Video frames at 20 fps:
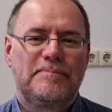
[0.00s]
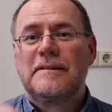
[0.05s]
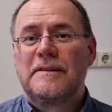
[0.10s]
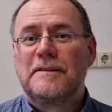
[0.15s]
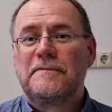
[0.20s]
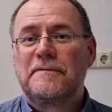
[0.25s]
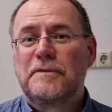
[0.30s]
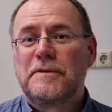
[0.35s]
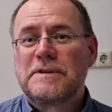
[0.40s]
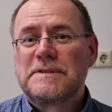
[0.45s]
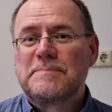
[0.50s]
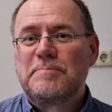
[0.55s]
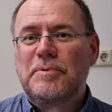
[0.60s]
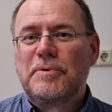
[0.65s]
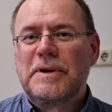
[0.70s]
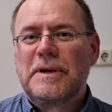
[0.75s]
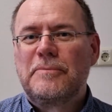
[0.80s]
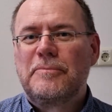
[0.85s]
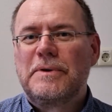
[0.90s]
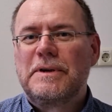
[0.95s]
The first
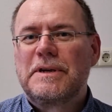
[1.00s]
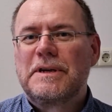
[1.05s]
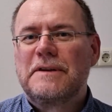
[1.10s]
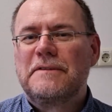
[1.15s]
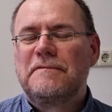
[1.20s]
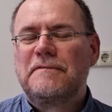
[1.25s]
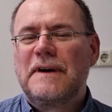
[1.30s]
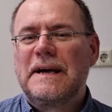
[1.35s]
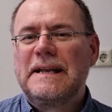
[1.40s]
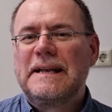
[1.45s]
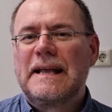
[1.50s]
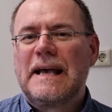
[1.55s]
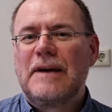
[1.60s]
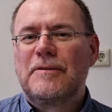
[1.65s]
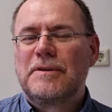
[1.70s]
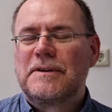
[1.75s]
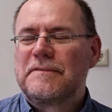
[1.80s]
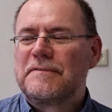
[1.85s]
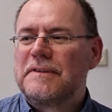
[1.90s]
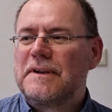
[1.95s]
point where you can find
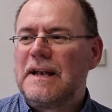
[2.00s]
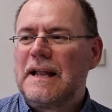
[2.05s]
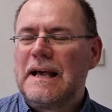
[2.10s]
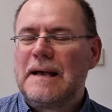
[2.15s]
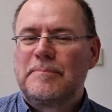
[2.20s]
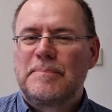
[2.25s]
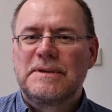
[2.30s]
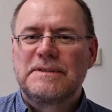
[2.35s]
out if a lab